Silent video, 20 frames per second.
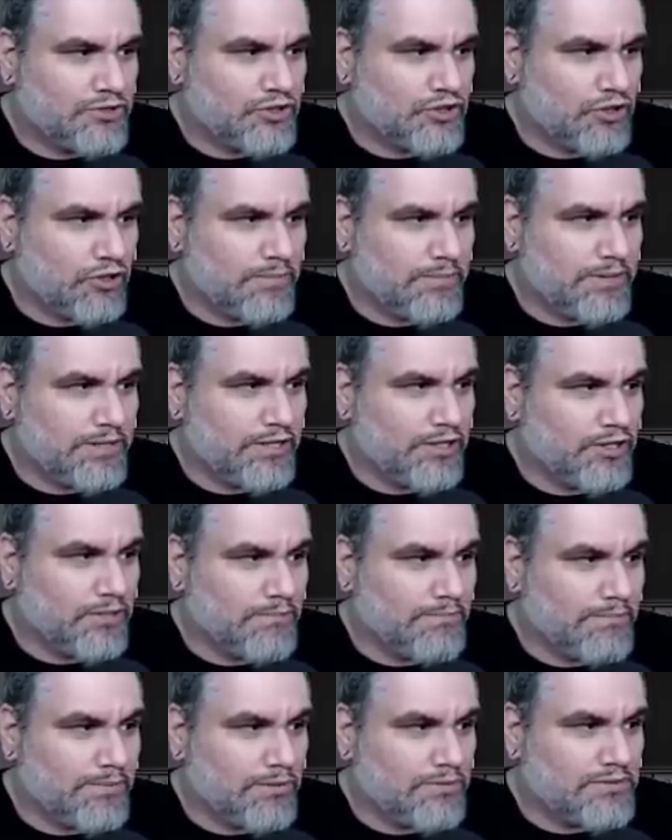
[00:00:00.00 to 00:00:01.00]
Show me
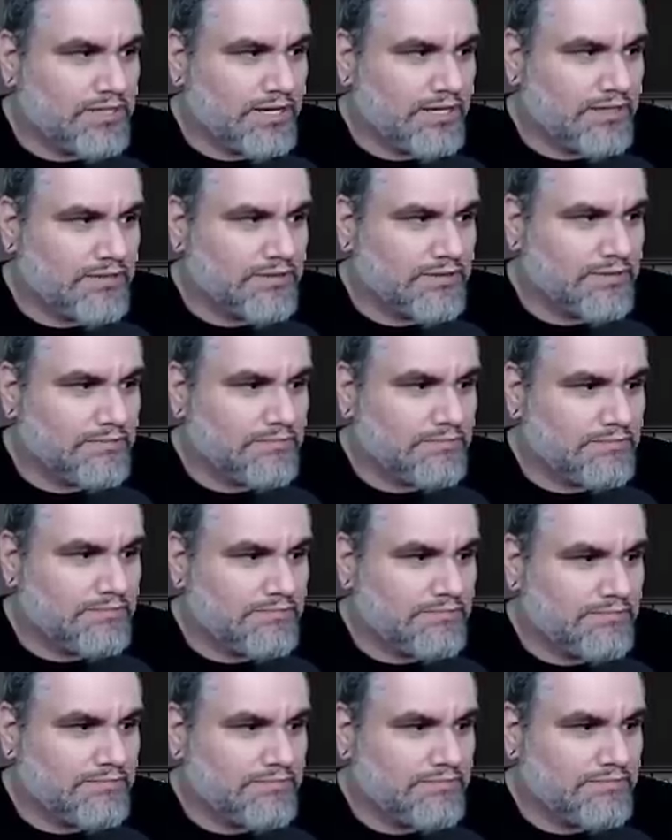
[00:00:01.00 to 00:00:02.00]
your Botanical Sanctum.
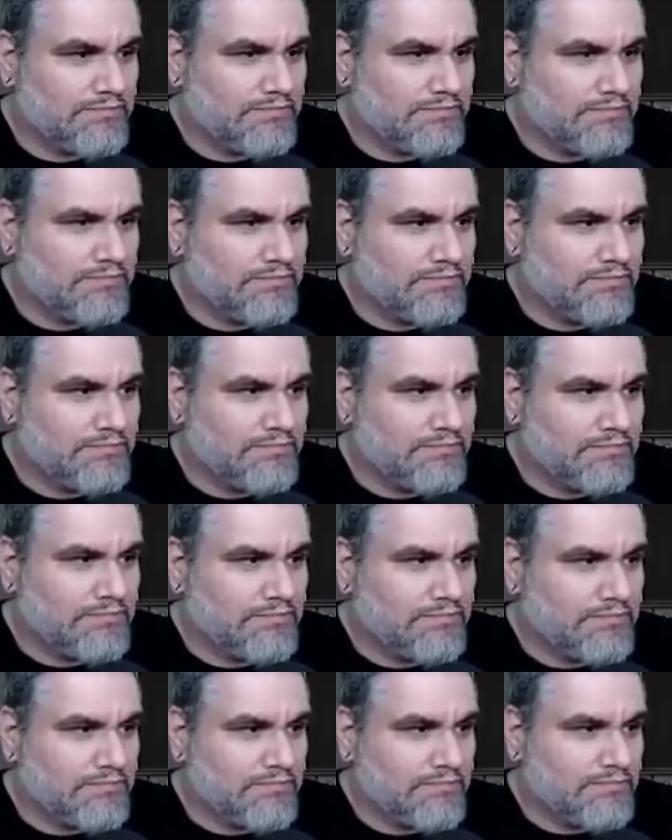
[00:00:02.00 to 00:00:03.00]

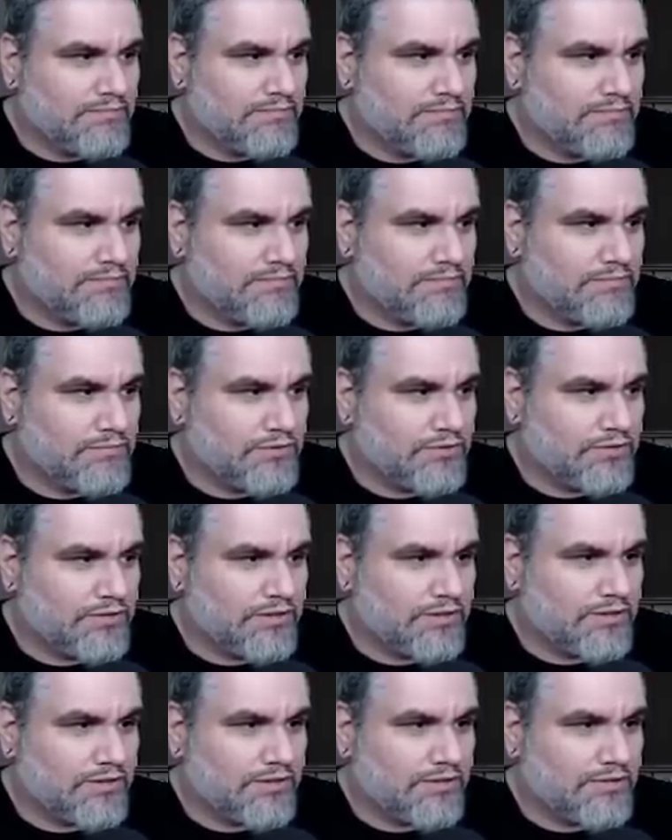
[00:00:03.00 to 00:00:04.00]
No.
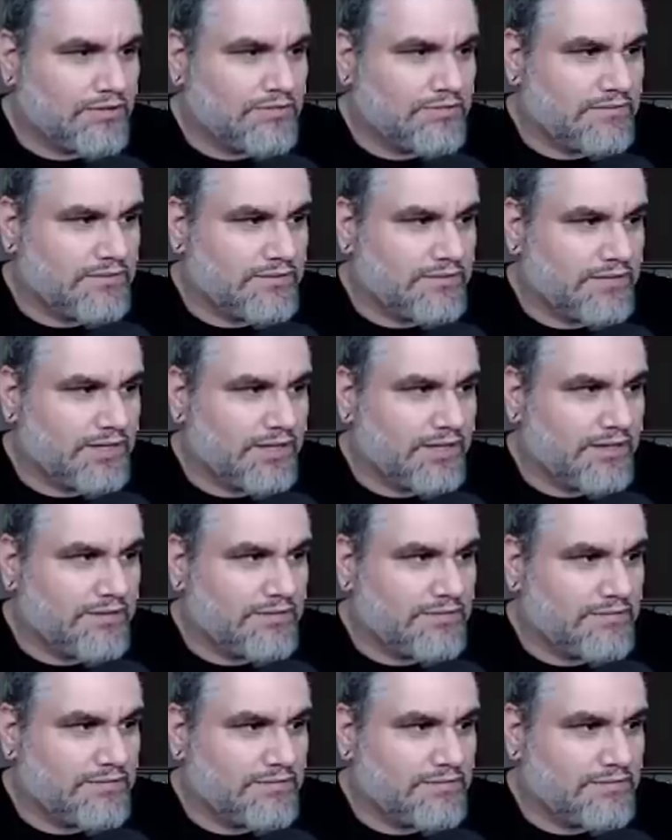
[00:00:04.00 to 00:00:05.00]
Draw a card. You got it.